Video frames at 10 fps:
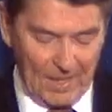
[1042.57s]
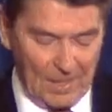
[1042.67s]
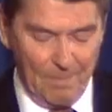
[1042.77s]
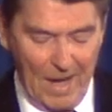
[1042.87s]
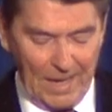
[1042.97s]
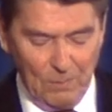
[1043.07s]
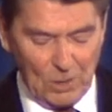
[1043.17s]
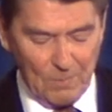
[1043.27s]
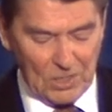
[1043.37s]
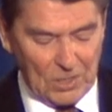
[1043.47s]
the body
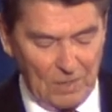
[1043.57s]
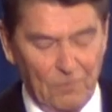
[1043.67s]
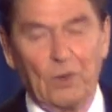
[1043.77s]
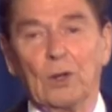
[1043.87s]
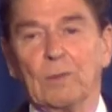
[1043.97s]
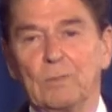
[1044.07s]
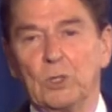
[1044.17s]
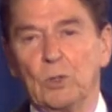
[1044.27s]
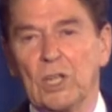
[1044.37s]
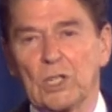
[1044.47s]
which must confirm
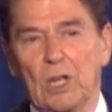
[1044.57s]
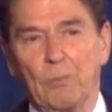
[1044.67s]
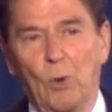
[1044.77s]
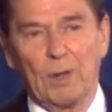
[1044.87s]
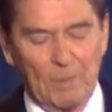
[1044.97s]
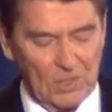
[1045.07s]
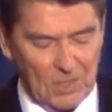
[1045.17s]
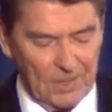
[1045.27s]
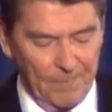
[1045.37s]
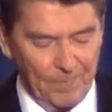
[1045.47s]
judicial
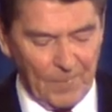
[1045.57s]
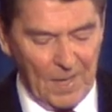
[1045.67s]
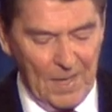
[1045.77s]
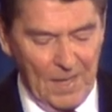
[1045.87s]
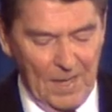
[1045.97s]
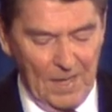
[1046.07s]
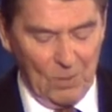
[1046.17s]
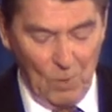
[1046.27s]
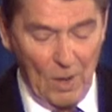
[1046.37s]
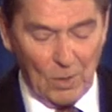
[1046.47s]
appointments.
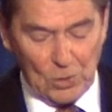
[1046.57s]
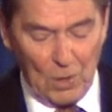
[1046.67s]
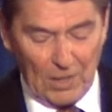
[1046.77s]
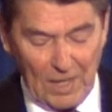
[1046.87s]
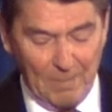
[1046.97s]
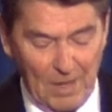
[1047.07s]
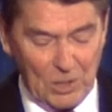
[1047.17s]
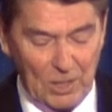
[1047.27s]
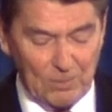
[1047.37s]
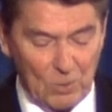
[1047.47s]
And while we're talking about
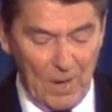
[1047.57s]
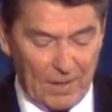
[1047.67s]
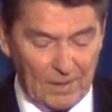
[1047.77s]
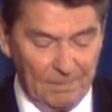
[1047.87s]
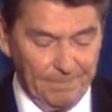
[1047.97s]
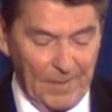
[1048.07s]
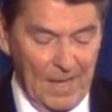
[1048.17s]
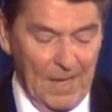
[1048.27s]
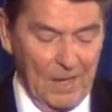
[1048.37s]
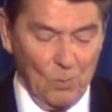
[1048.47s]
Jim's record,
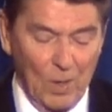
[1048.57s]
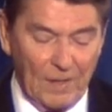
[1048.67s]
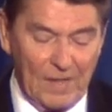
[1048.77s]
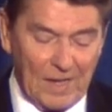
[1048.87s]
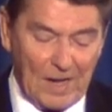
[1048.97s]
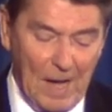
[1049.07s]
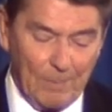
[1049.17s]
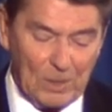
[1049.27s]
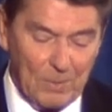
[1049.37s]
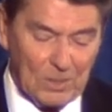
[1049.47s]
one of the
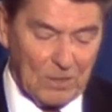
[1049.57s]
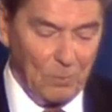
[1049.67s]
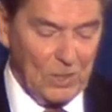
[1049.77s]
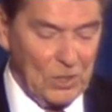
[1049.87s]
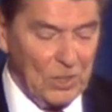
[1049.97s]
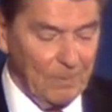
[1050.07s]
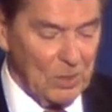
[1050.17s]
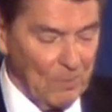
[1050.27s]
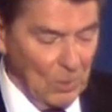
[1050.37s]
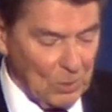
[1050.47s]
accomplishments of which Jim
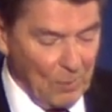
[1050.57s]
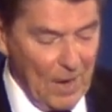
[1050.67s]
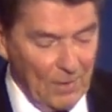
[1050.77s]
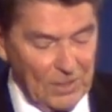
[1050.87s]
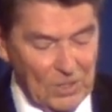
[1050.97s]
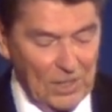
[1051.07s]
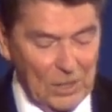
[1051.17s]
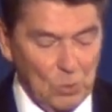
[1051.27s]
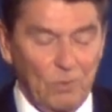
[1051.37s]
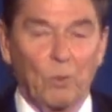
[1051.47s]
is most proud is an
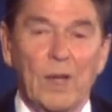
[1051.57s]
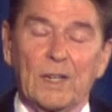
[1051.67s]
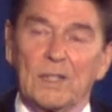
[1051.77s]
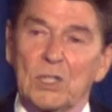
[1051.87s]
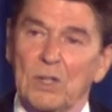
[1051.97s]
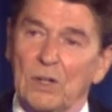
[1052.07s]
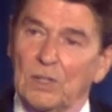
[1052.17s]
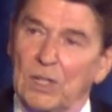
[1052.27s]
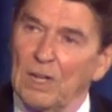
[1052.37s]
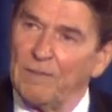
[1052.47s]
issue of great
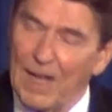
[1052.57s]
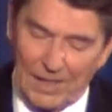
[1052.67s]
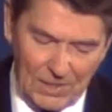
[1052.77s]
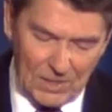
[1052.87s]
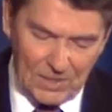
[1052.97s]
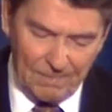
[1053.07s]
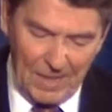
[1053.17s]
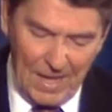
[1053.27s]
concern to Nevadans.